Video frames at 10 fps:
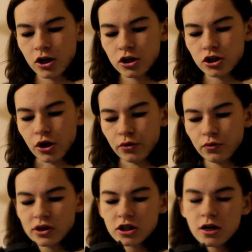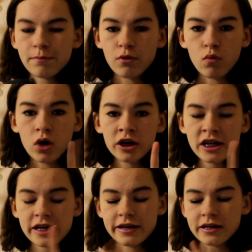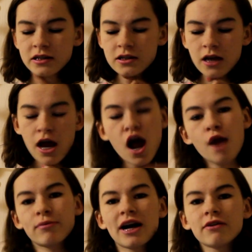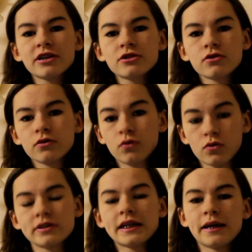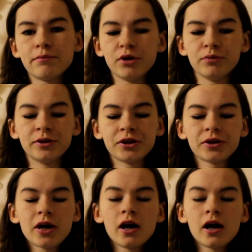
So question number 1 is proudest horsey moment.